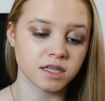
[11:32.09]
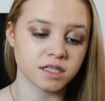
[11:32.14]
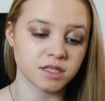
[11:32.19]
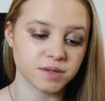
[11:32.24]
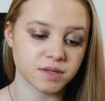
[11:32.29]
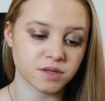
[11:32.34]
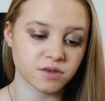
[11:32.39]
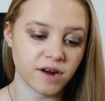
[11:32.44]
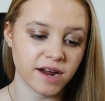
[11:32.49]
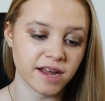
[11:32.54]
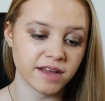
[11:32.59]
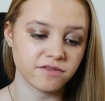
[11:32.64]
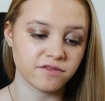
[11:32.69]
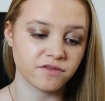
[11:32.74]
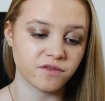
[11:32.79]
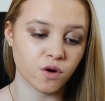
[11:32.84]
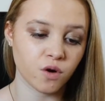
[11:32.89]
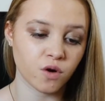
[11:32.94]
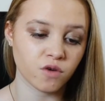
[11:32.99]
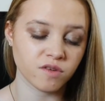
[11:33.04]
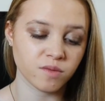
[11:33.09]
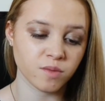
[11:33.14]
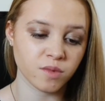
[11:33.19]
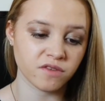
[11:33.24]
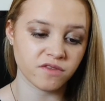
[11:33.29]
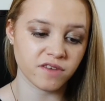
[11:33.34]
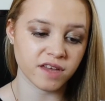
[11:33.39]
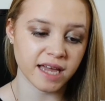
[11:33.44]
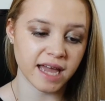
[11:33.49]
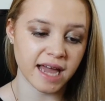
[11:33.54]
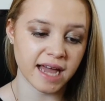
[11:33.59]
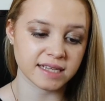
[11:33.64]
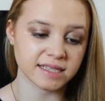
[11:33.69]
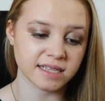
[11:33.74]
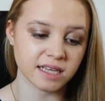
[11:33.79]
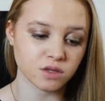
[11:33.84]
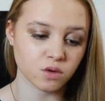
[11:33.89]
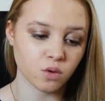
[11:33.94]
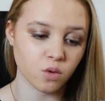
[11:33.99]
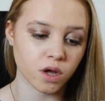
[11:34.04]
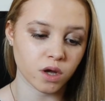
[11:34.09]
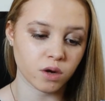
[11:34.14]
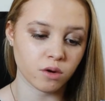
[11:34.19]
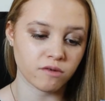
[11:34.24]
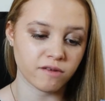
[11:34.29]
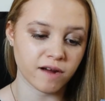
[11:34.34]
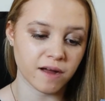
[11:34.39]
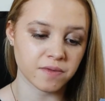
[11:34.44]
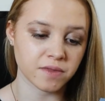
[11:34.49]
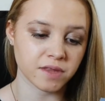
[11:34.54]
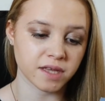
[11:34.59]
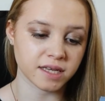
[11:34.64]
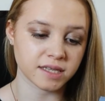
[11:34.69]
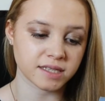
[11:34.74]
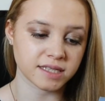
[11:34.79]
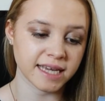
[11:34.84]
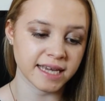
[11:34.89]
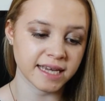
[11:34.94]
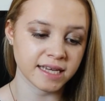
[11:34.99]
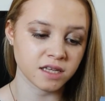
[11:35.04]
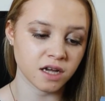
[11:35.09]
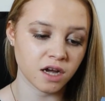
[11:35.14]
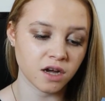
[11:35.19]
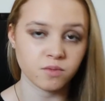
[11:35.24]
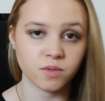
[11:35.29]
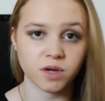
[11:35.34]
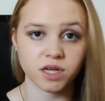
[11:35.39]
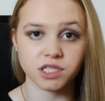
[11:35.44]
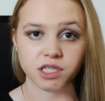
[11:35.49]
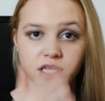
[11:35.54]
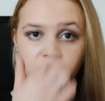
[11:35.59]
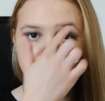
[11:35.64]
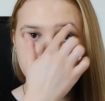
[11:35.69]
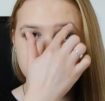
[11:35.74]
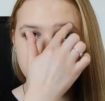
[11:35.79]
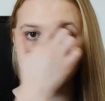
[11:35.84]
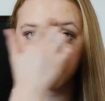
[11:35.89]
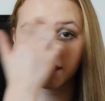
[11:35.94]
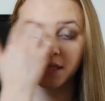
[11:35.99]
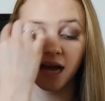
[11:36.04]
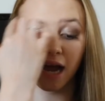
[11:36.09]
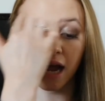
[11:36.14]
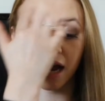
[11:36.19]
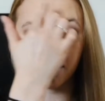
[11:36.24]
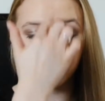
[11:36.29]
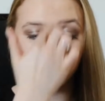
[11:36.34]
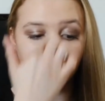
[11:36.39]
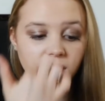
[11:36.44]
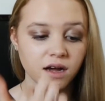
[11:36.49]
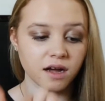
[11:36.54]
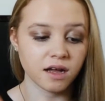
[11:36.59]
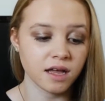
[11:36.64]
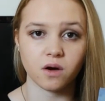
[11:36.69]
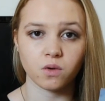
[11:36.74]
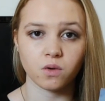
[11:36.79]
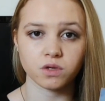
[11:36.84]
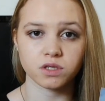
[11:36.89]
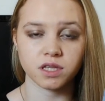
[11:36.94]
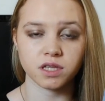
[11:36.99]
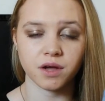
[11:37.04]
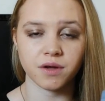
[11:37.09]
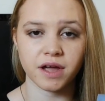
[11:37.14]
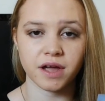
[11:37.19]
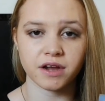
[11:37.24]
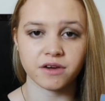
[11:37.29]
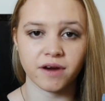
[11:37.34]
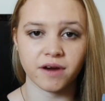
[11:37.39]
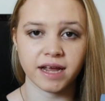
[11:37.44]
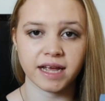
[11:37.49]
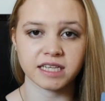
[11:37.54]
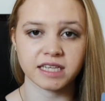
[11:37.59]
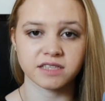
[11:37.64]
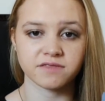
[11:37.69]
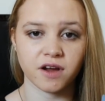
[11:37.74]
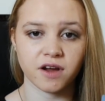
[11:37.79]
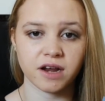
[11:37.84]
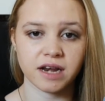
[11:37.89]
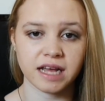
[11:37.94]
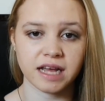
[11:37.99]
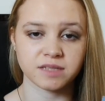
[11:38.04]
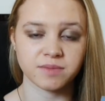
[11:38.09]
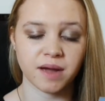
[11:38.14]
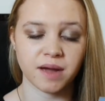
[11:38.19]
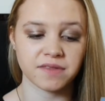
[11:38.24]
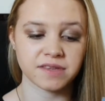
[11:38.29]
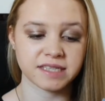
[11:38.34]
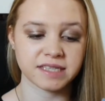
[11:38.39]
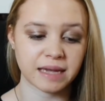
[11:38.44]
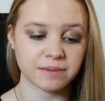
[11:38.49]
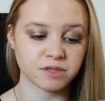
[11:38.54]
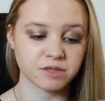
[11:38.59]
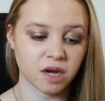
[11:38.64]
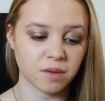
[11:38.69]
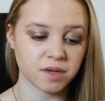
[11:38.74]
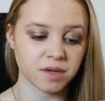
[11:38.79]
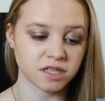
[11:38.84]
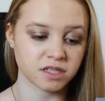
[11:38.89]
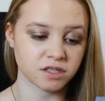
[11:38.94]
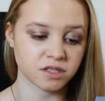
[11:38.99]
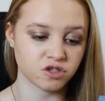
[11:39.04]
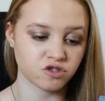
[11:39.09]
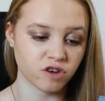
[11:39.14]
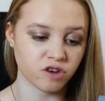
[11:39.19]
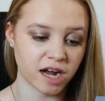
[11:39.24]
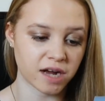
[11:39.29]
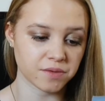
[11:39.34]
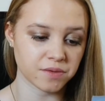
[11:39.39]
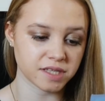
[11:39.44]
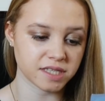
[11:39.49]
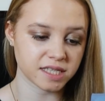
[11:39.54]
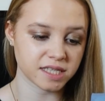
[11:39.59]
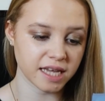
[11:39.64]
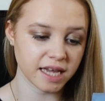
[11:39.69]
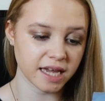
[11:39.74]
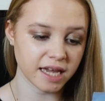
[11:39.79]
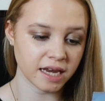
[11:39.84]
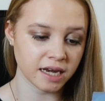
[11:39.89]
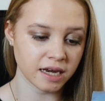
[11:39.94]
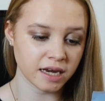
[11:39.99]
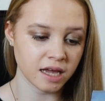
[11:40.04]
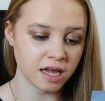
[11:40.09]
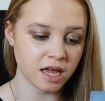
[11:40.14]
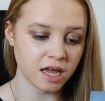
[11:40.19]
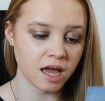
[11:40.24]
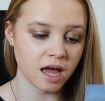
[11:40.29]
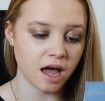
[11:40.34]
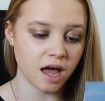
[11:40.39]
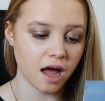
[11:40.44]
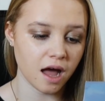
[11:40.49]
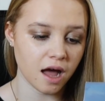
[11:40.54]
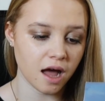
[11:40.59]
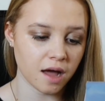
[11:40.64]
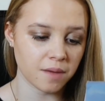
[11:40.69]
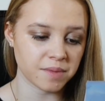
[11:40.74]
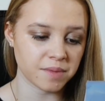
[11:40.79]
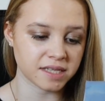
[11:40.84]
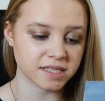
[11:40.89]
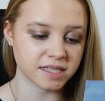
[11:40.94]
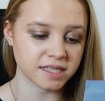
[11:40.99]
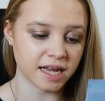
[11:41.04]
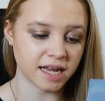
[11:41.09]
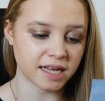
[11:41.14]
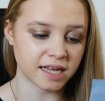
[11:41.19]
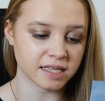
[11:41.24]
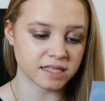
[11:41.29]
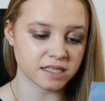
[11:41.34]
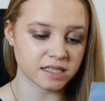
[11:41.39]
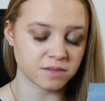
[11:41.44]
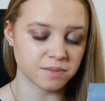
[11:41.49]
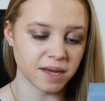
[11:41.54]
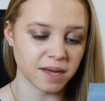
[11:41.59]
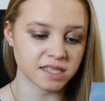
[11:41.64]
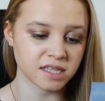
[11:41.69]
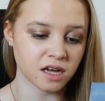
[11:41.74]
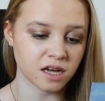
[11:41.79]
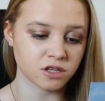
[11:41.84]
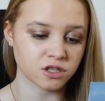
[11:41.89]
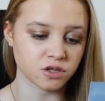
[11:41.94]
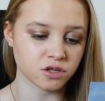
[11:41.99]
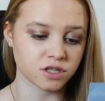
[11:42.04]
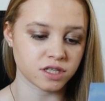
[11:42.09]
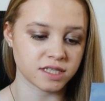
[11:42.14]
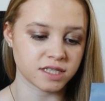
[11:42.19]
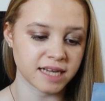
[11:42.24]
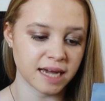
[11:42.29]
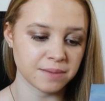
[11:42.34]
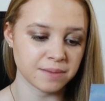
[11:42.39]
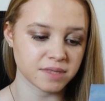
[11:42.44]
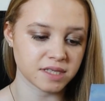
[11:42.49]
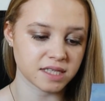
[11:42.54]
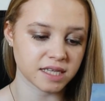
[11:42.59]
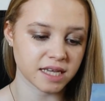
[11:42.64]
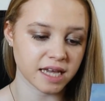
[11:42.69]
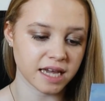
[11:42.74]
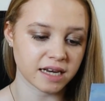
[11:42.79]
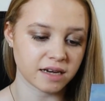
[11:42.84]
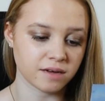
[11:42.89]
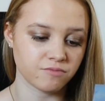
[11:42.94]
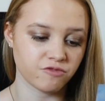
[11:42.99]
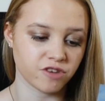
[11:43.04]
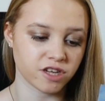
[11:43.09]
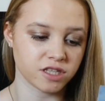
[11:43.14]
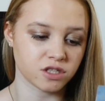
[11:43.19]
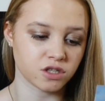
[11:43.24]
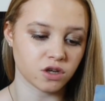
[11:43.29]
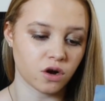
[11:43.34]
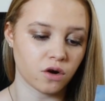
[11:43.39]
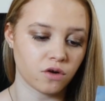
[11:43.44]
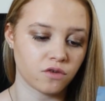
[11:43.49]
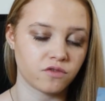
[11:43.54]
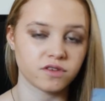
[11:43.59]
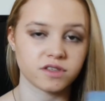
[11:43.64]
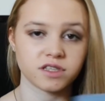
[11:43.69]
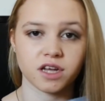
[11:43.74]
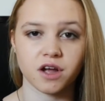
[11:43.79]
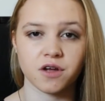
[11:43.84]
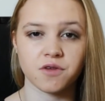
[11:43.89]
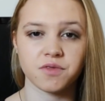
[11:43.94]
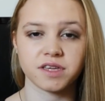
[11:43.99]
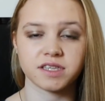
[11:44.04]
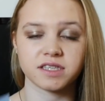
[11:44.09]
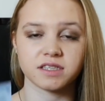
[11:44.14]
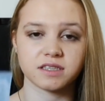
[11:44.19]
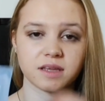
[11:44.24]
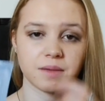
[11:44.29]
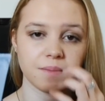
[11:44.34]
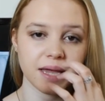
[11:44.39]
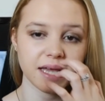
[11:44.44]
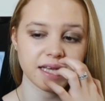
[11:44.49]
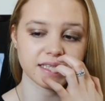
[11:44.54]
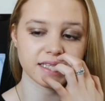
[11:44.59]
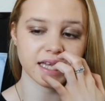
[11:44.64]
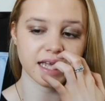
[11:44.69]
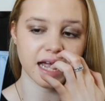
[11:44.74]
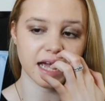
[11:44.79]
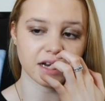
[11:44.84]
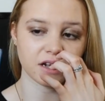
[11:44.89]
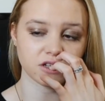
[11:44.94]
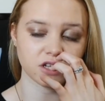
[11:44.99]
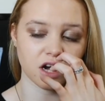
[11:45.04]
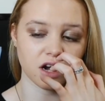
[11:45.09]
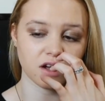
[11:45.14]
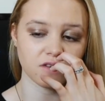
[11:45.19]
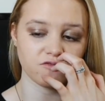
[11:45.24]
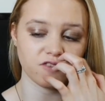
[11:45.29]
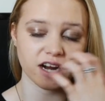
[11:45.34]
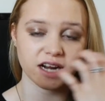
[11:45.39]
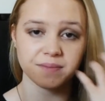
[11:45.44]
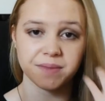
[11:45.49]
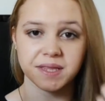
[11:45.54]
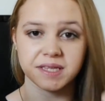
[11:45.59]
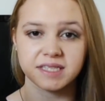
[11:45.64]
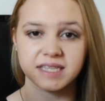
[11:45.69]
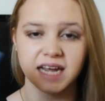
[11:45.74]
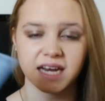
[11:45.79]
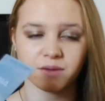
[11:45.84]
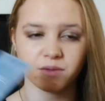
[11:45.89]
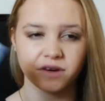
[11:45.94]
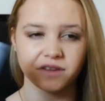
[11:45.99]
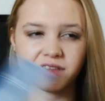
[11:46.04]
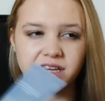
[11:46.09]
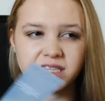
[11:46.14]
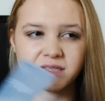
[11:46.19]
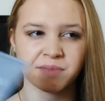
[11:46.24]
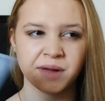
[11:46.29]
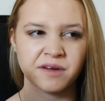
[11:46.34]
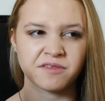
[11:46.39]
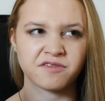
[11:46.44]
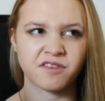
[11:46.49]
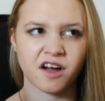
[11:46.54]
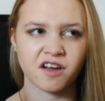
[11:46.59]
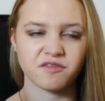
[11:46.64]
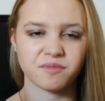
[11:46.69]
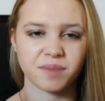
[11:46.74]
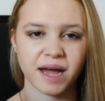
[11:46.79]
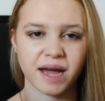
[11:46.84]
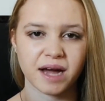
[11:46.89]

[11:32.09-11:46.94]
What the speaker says: So it's great for removing excess oil around the T-zone, which is this area. Also a great exfoliator, but at the same time it doesn't dry out the skin. It says massage onto damp skin and rinse off. So this is amazing, and I'd recommend this to anyone. I think it's about £5.